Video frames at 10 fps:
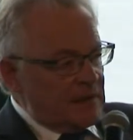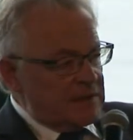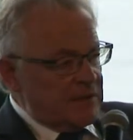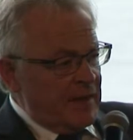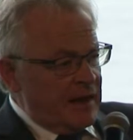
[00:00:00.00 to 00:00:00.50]

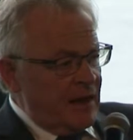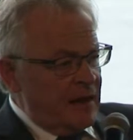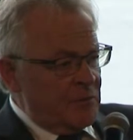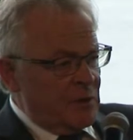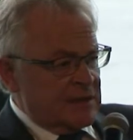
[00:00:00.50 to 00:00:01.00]
So that
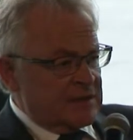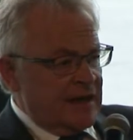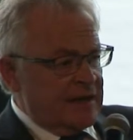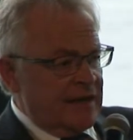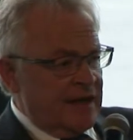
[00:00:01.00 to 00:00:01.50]
hardwood
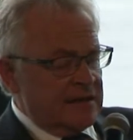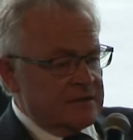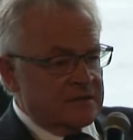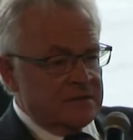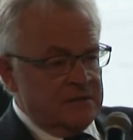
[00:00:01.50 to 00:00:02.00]
estate
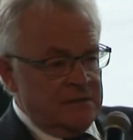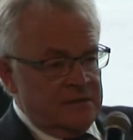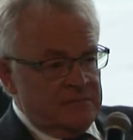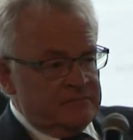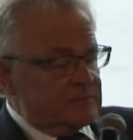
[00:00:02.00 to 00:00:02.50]
has
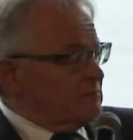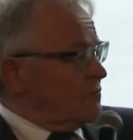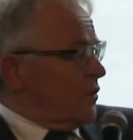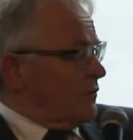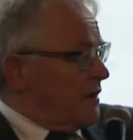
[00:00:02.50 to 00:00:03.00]

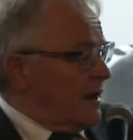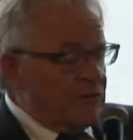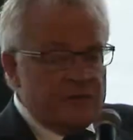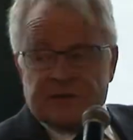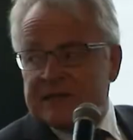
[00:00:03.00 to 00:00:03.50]

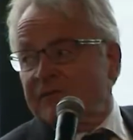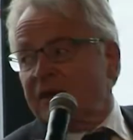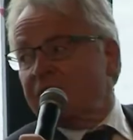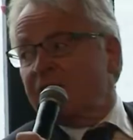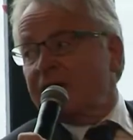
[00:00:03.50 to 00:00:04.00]

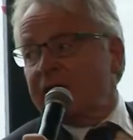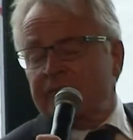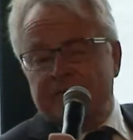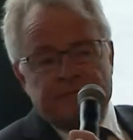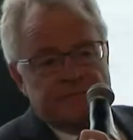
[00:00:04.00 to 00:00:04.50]

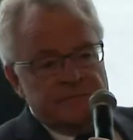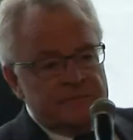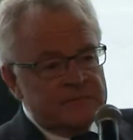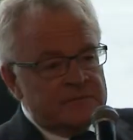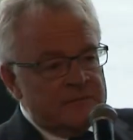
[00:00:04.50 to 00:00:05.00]

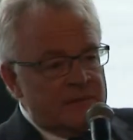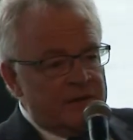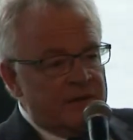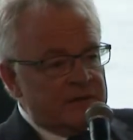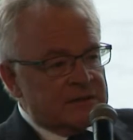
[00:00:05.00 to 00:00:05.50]

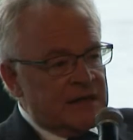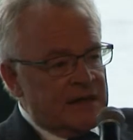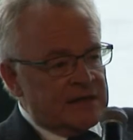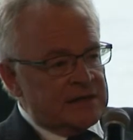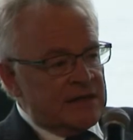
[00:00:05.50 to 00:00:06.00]
175,000
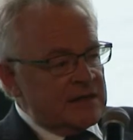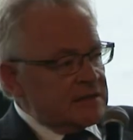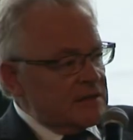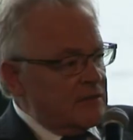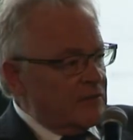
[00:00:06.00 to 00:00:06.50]

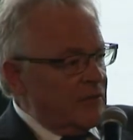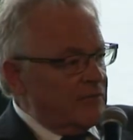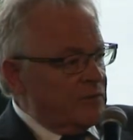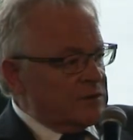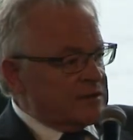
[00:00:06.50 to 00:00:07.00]
hectares,
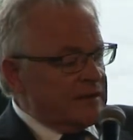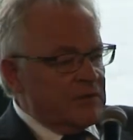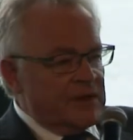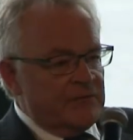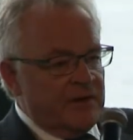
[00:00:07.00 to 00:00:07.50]
of which
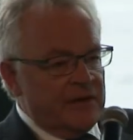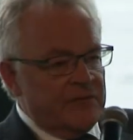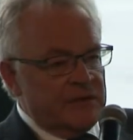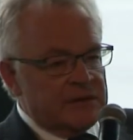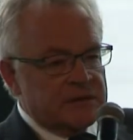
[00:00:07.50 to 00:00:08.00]

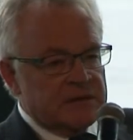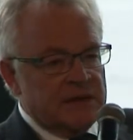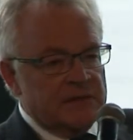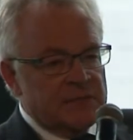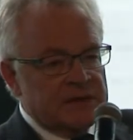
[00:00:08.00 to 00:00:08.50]
75 is
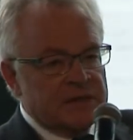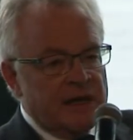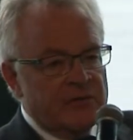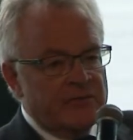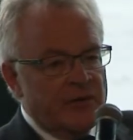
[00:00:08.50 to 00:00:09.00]

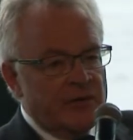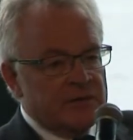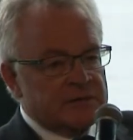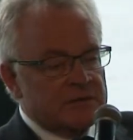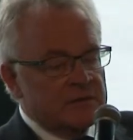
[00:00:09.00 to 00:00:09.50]
native
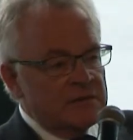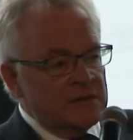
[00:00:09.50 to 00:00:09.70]
forest.